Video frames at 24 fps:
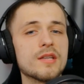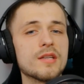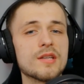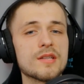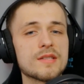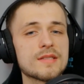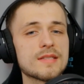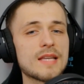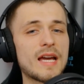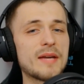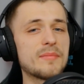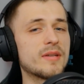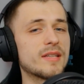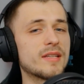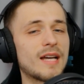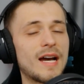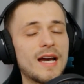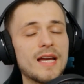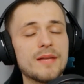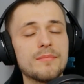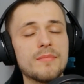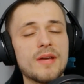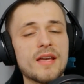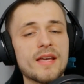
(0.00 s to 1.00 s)
Just type in
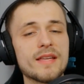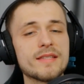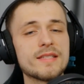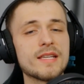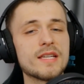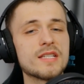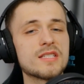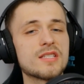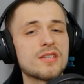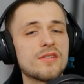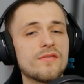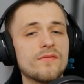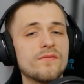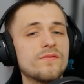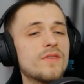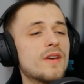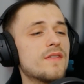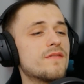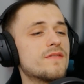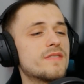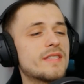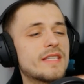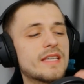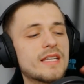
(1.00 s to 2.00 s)
guided meditation
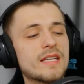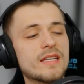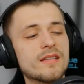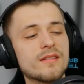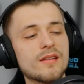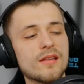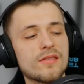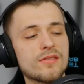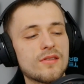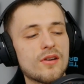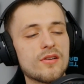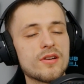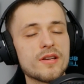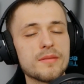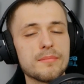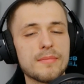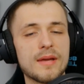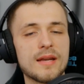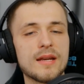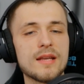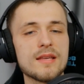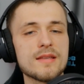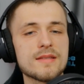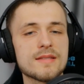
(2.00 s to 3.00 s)
15 to 30
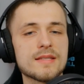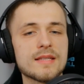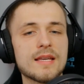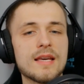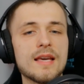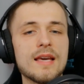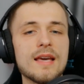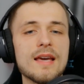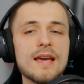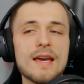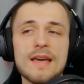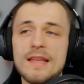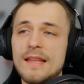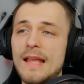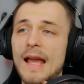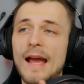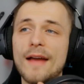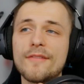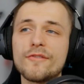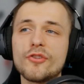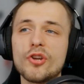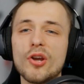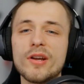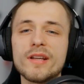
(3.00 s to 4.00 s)
minutes.
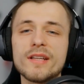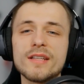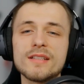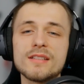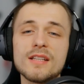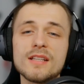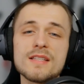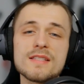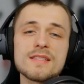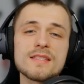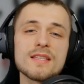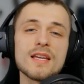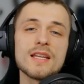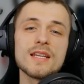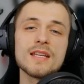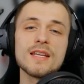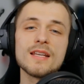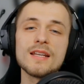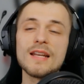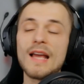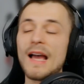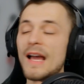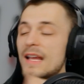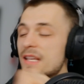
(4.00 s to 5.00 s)
After I get done
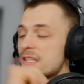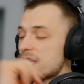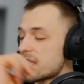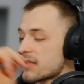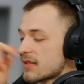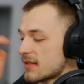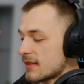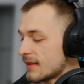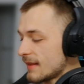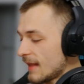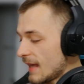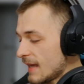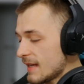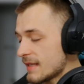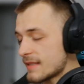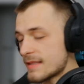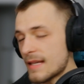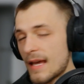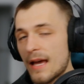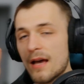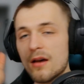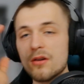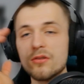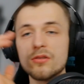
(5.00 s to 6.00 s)
studying, I just lay
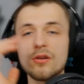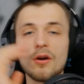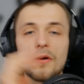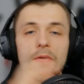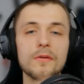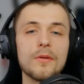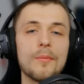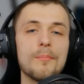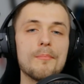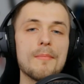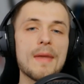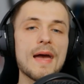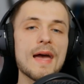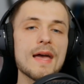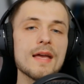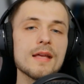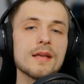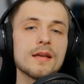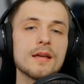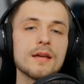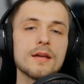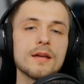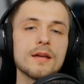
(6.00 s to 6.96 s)
down on the mat,